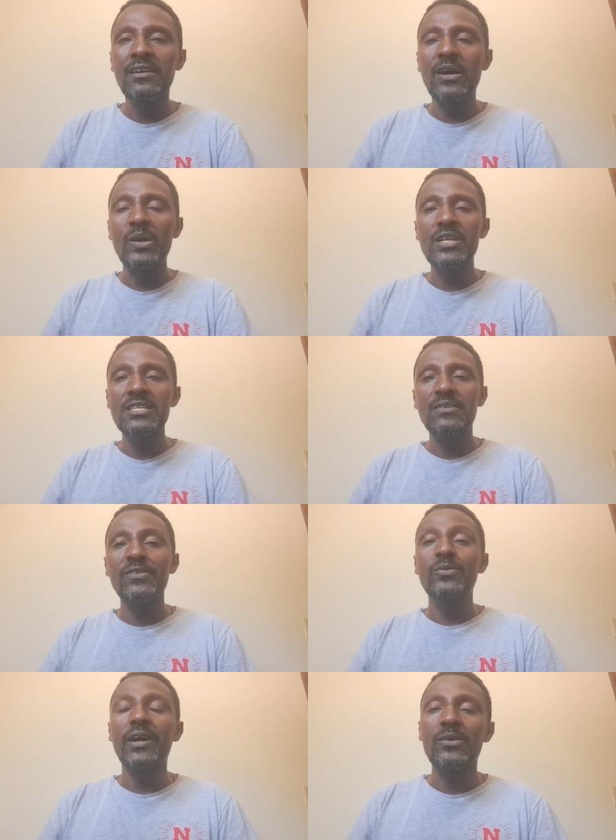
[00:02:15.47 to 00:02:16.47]
Nowadays,
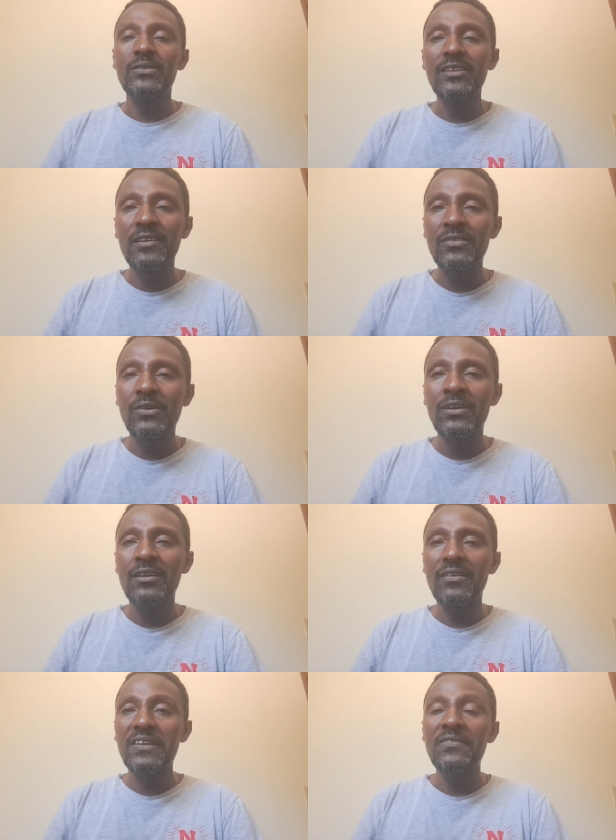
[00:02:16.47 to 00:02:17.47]
even we are on TikTok,
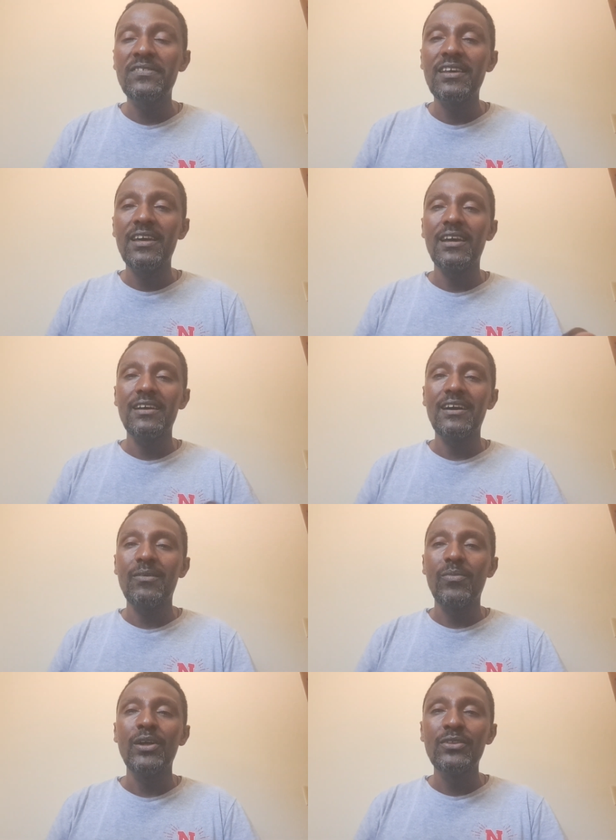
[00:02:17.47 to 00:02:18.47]
even if the
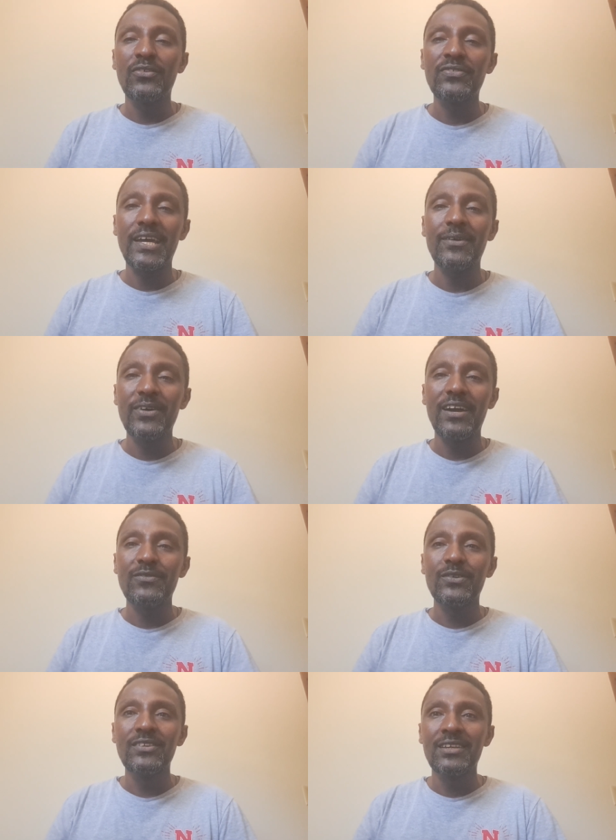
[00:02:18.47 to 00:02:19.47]
amount of time we
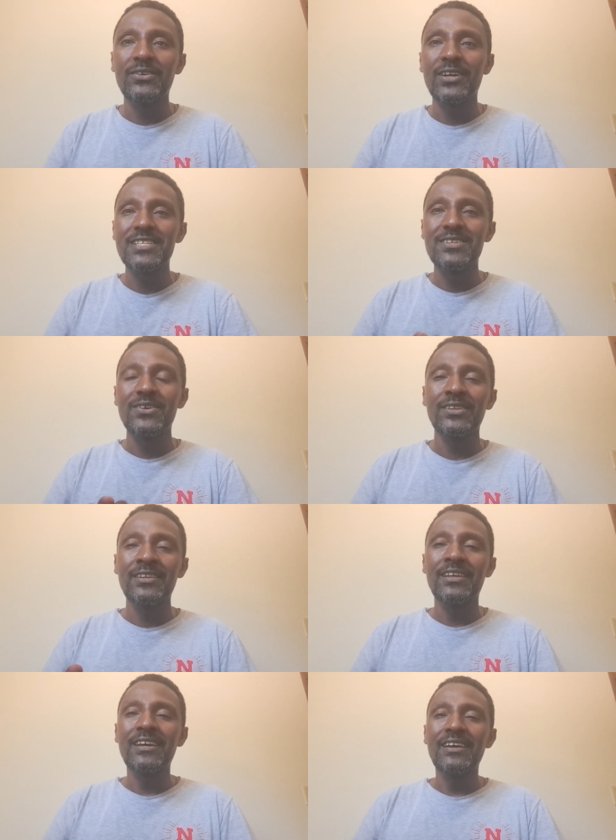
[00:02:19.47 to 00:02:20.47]
have on TikTok is not
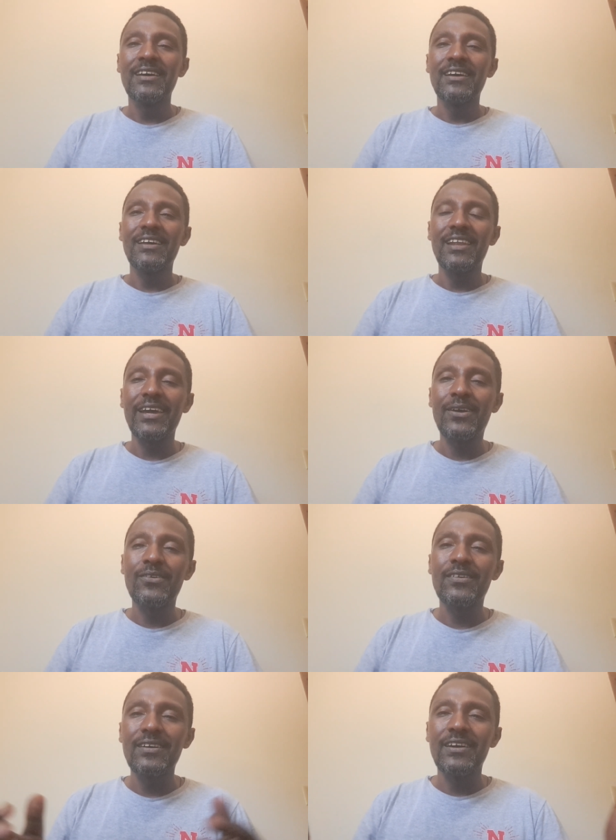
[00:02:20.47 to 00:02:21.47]
like
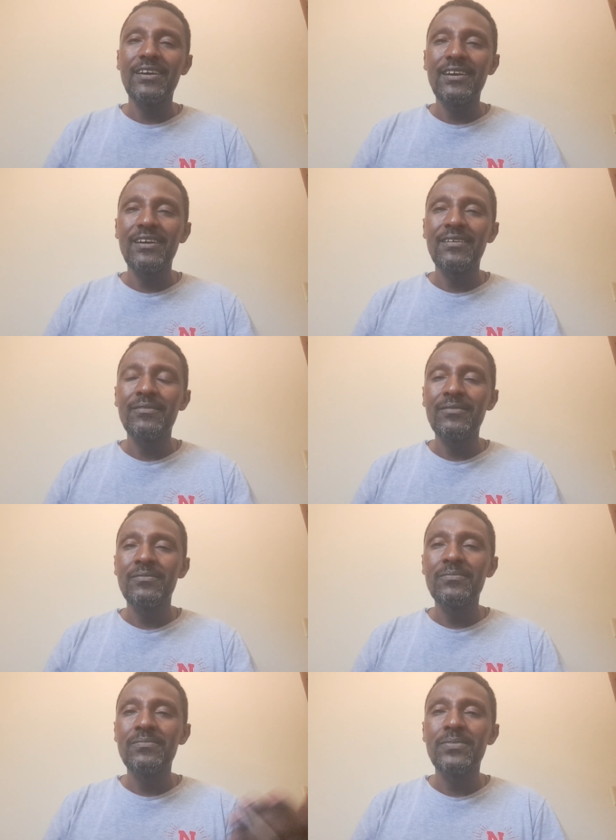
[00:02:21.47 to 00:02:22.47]
uh,
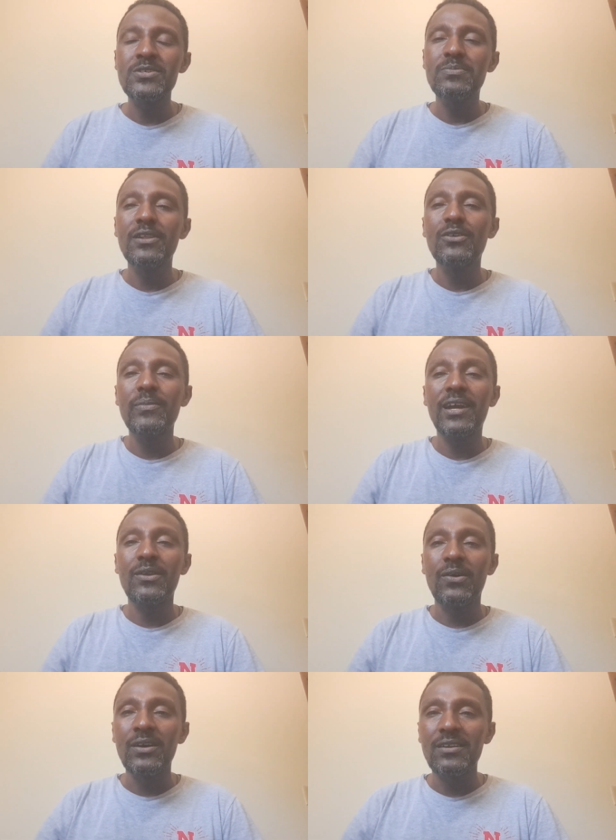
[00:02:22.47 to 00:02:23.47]
possible to make
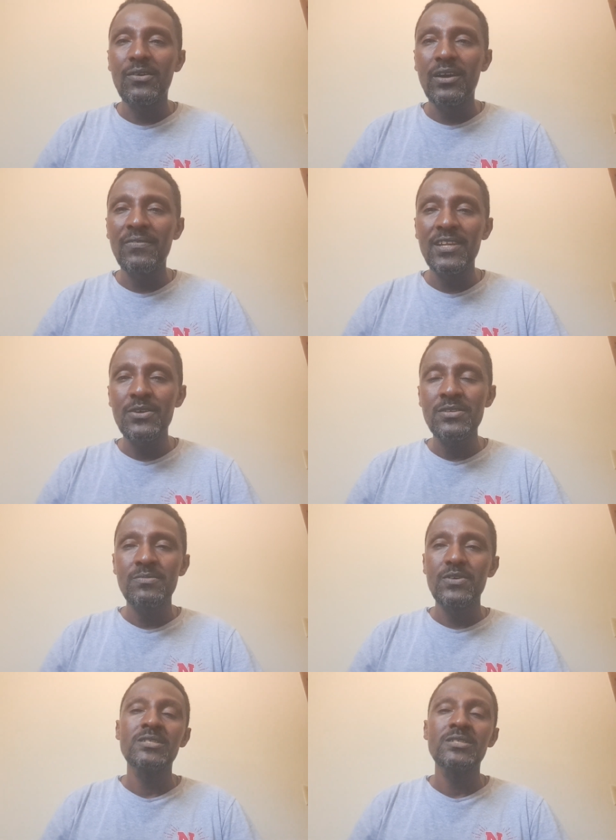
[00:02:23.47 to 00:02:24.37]
long long videos.